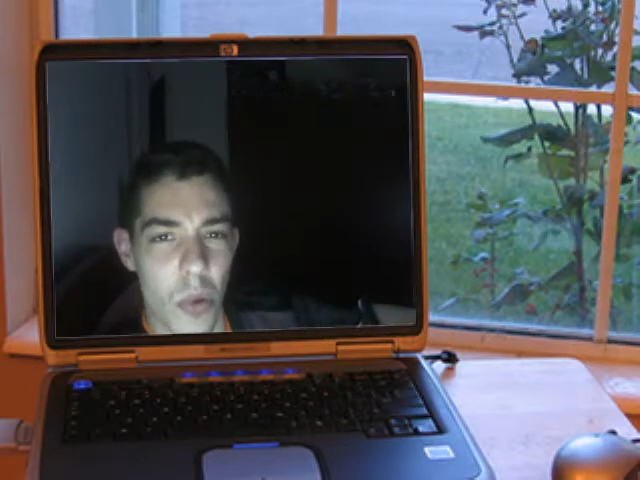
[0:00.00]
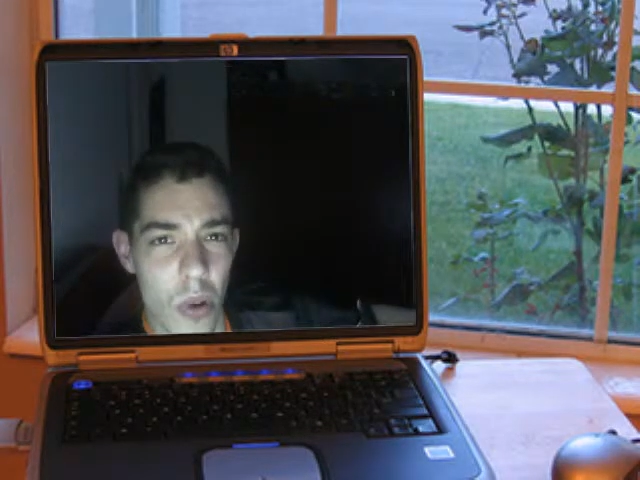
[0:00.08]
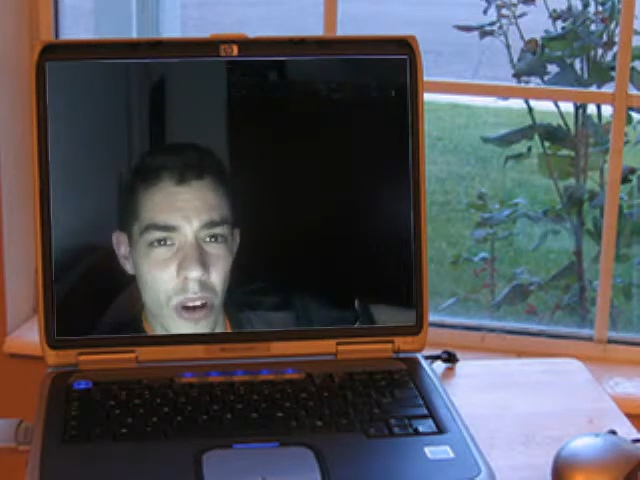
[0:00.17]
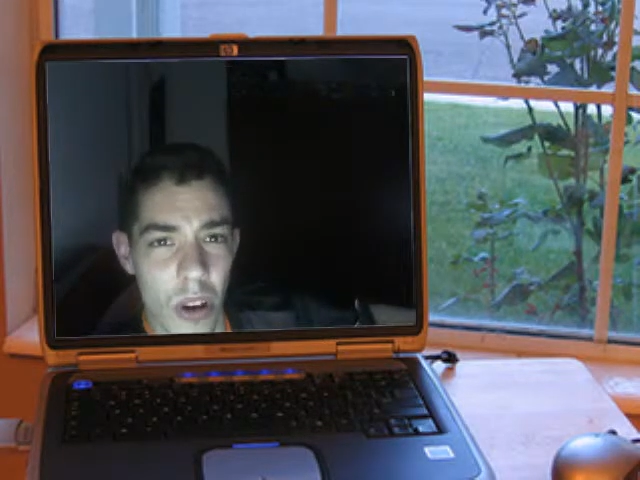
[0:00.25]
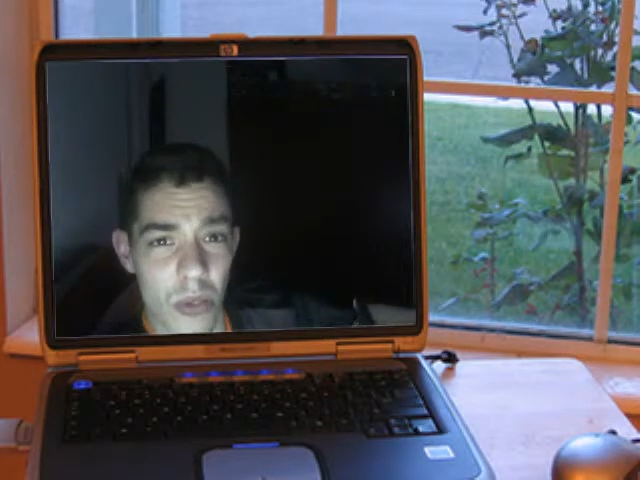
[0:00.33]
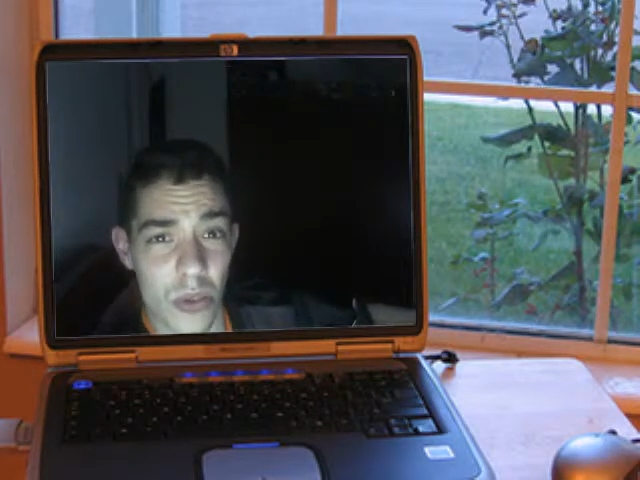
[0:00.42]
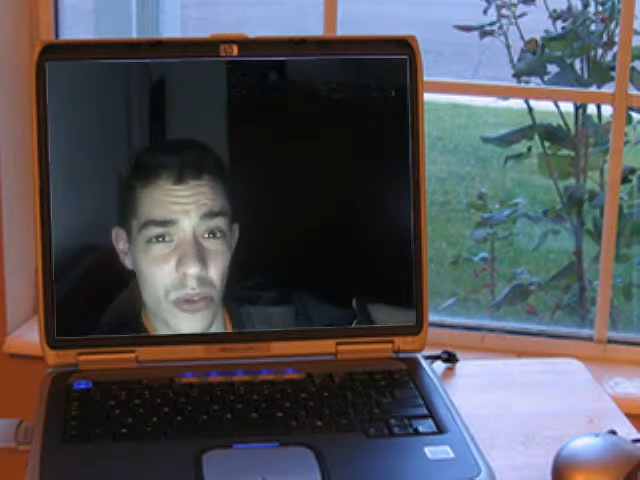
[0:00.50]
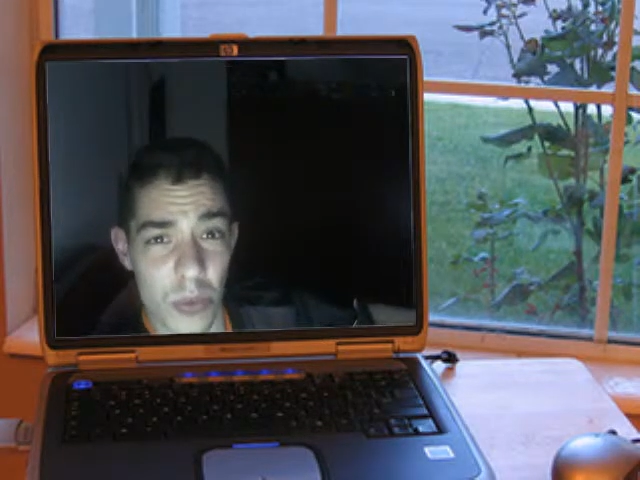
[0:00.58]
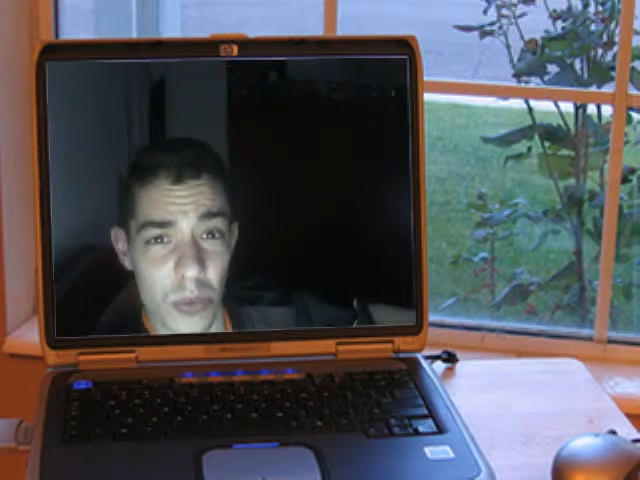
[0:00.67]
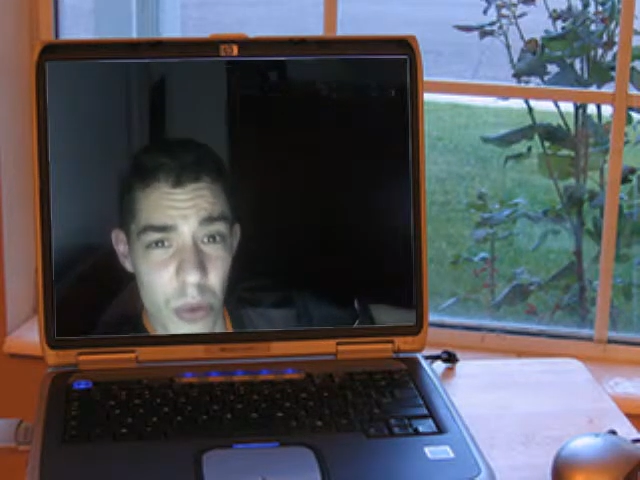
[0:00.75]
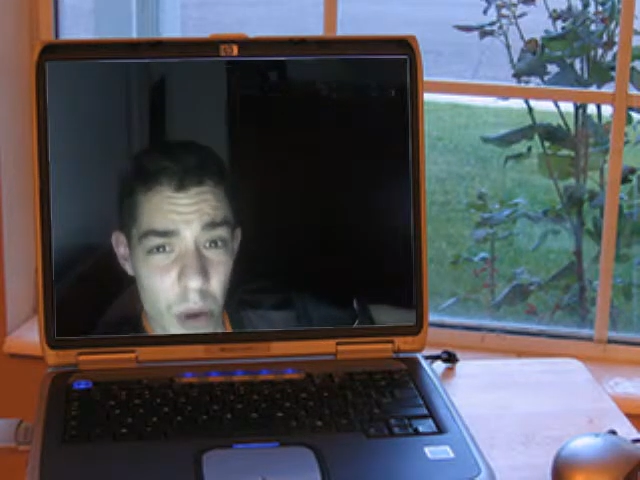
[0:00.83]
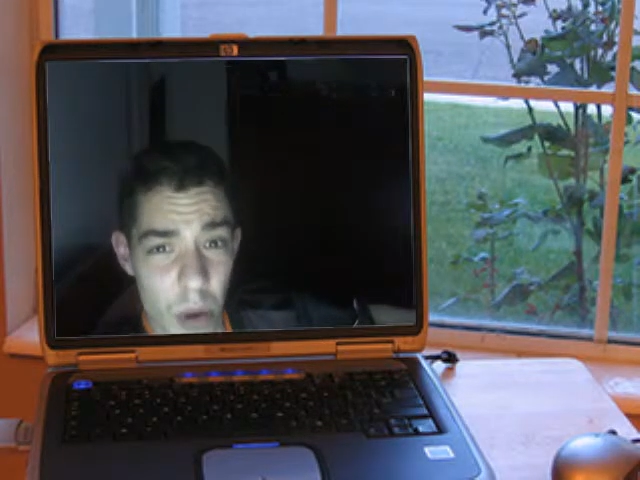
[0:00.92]
old you,
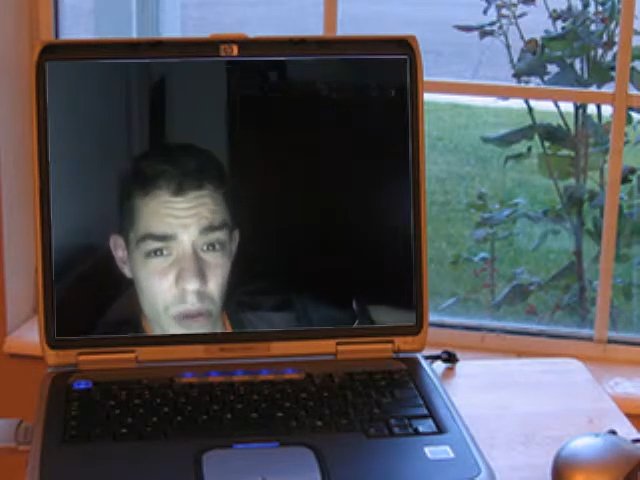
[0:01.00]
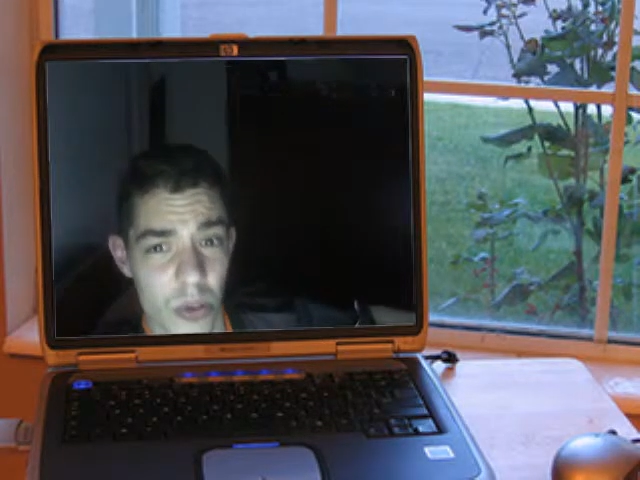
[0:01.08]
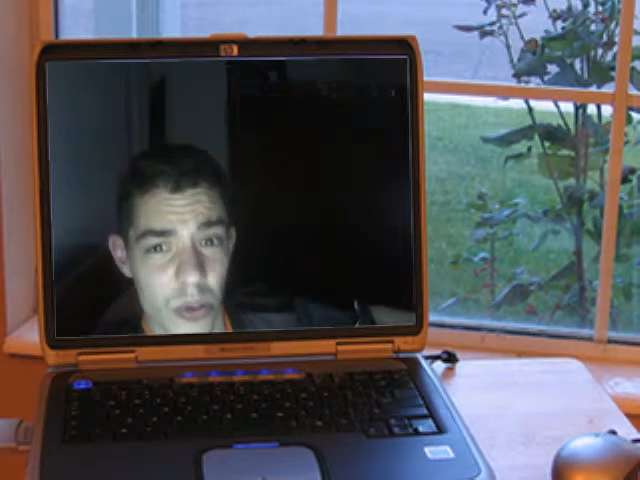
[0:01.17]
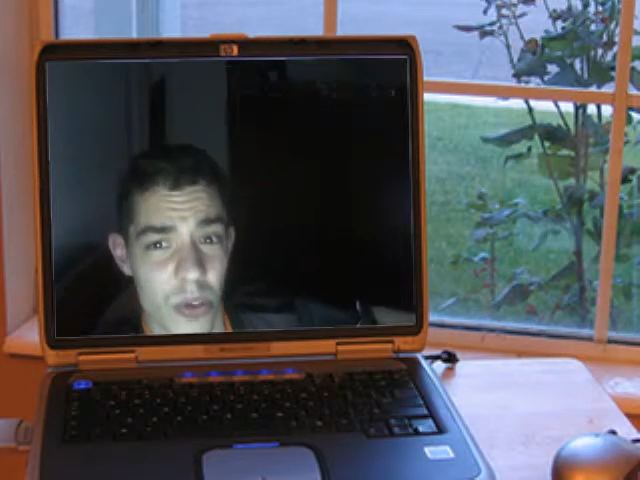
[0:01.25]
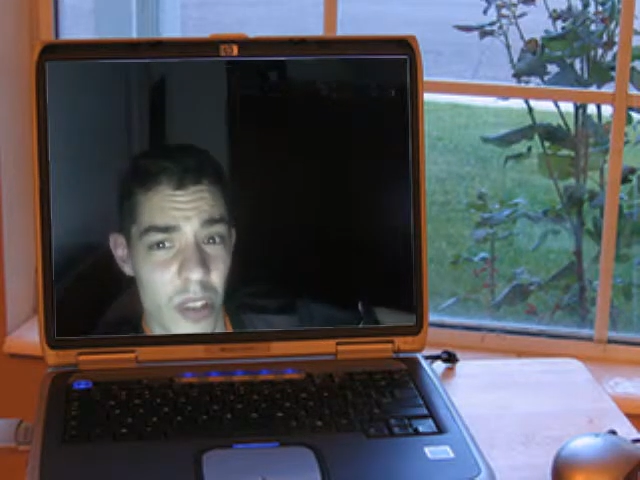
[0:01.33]
poor old you.